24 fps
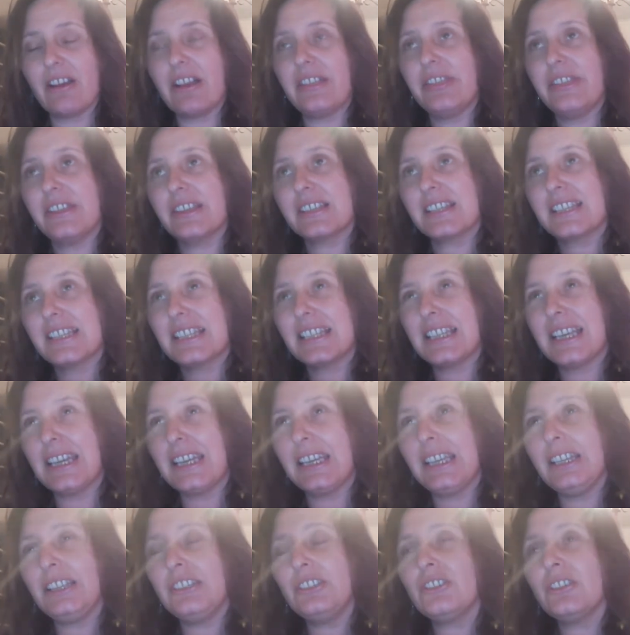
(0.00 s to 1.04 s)
And the
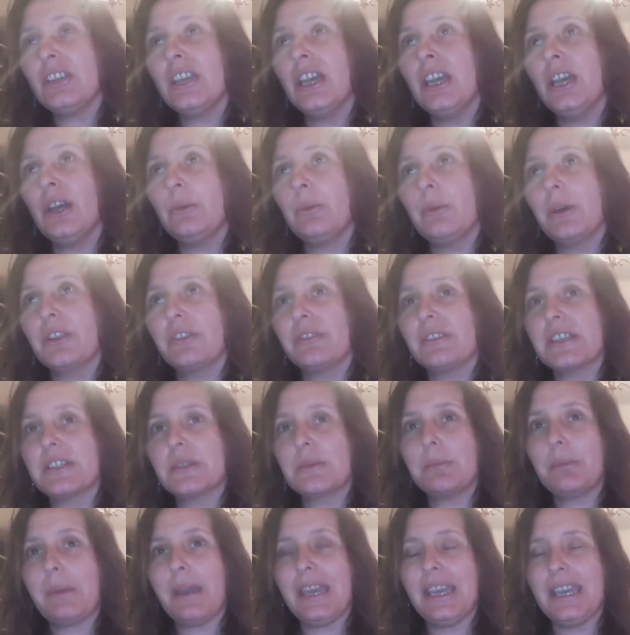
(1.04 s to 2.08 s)
stage, whether it's
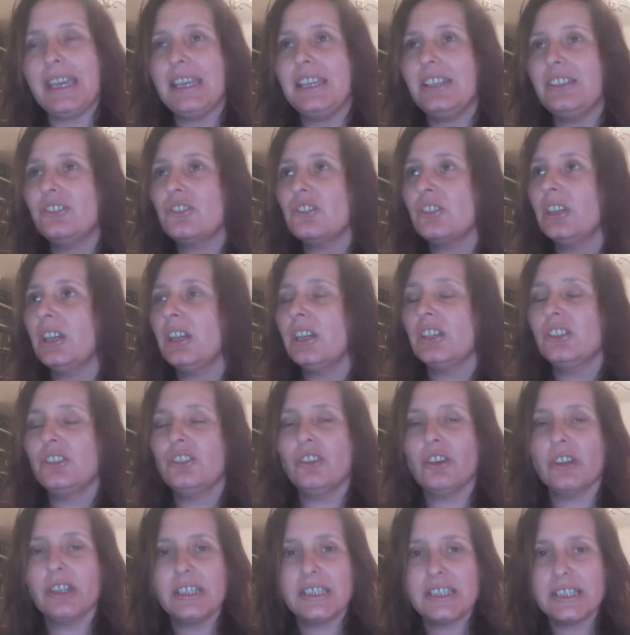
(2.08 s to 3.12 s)
page,
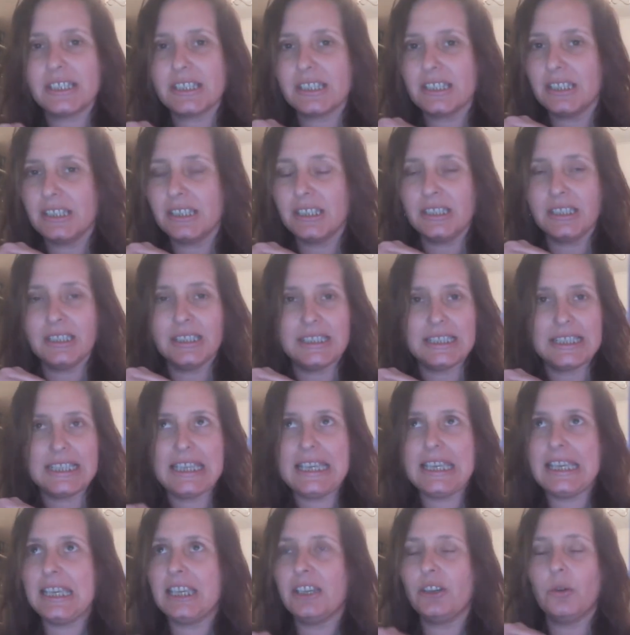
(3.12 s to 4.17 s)
knight,
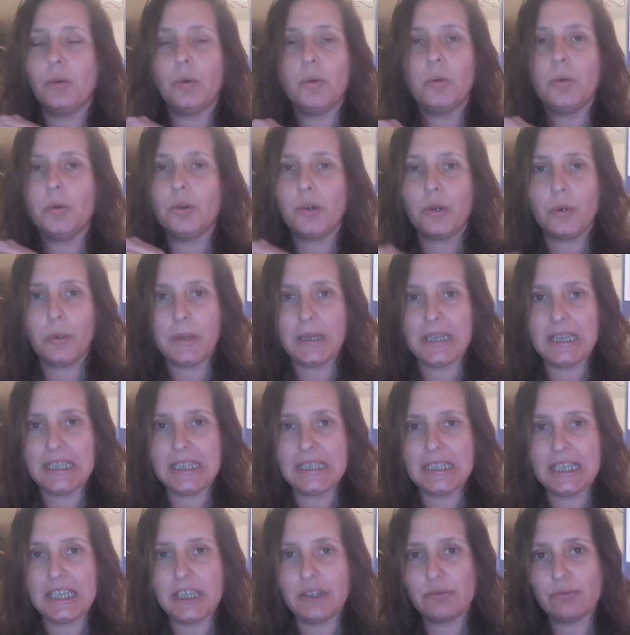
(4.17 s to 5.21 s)
king or
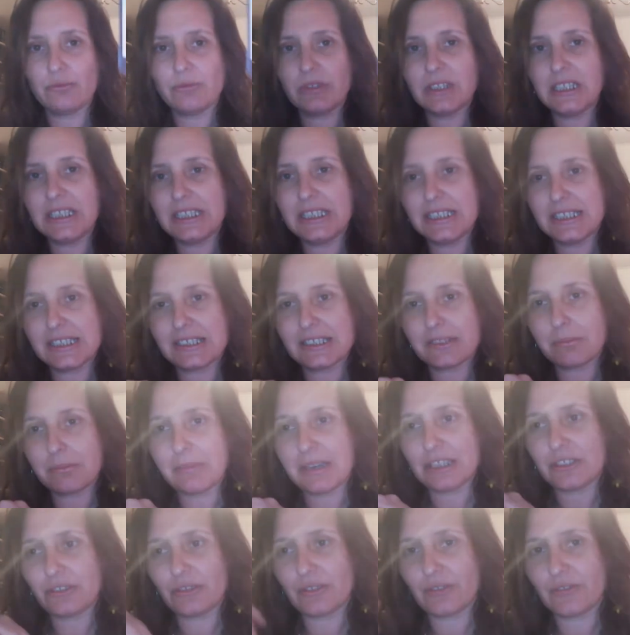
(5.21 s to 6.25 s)
queen it really doesn't
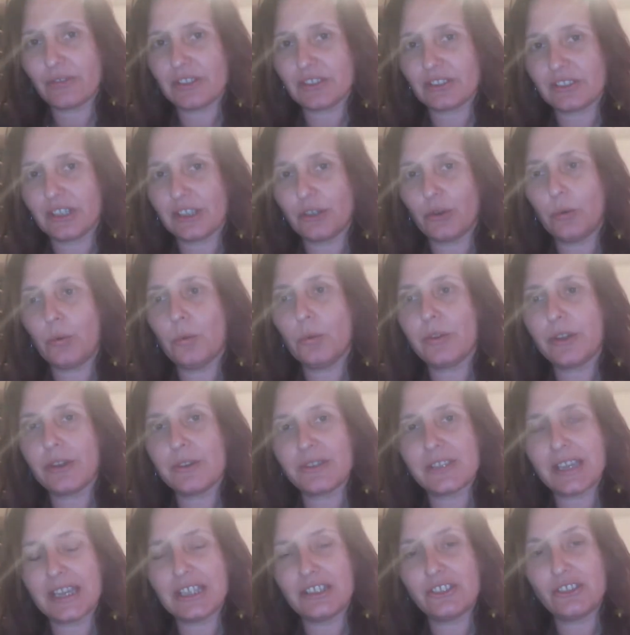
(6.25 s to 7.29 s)
matter it feels like all
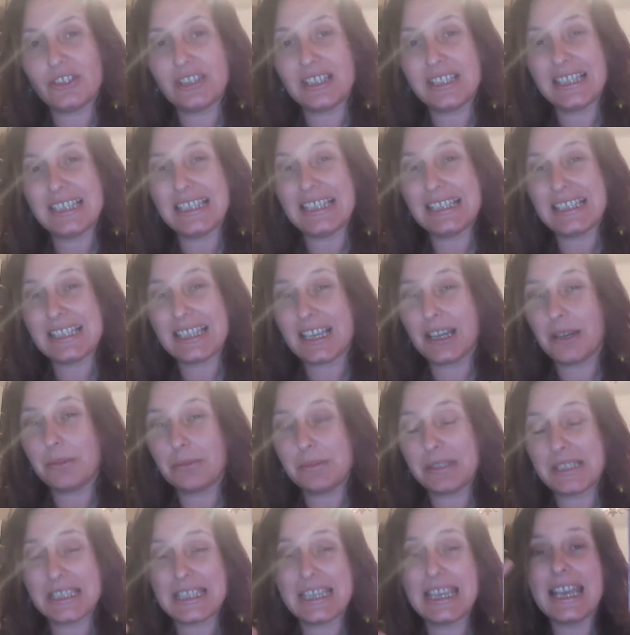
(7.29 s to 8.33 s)
those energies need to come
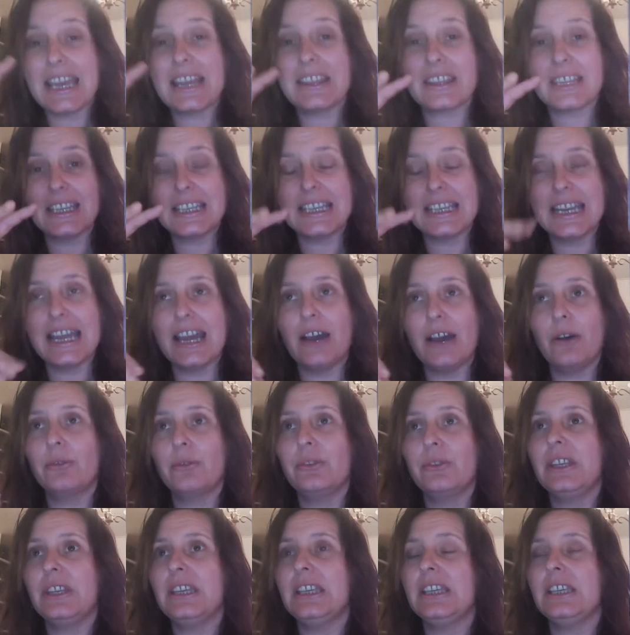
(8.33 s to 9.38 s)
together now
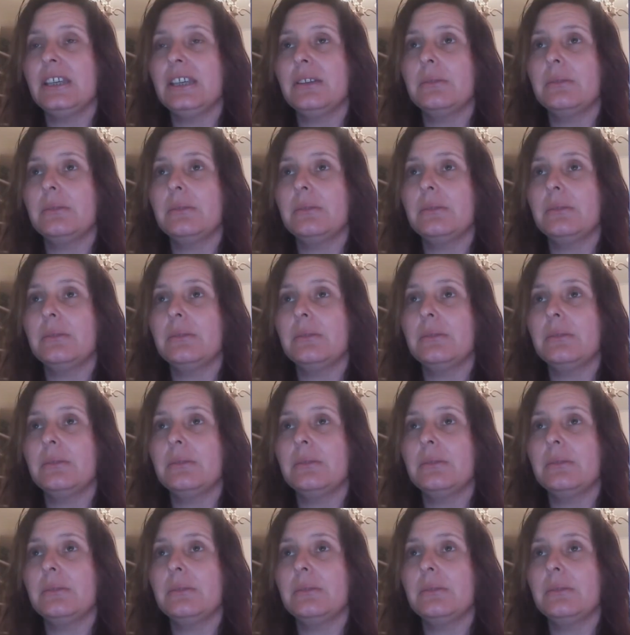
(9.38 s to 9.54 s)
the